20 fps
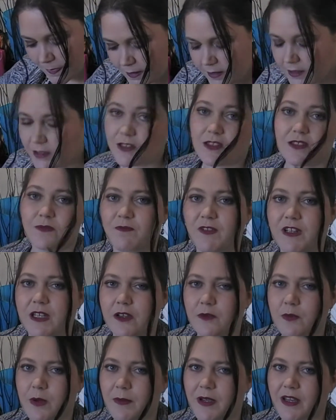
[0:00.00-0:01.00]
This video
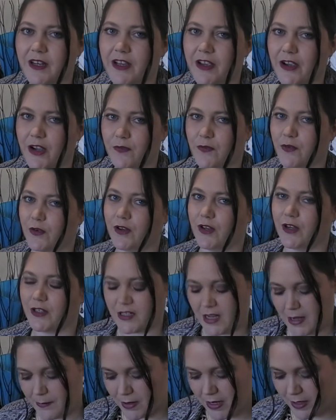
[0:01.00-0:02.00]
is probably going to go for a long
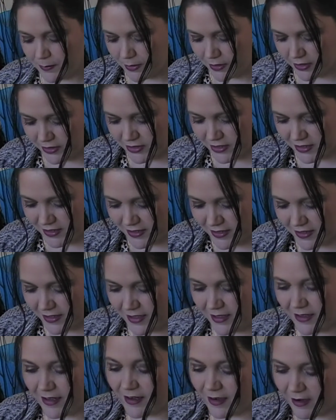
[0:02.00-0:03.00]
time. I apologize.
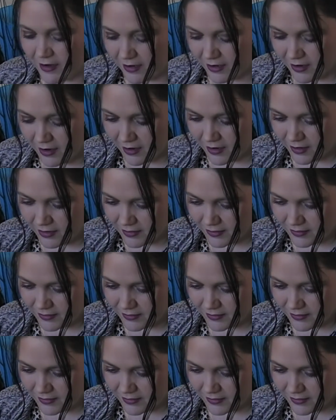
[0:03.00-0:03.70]
Ha!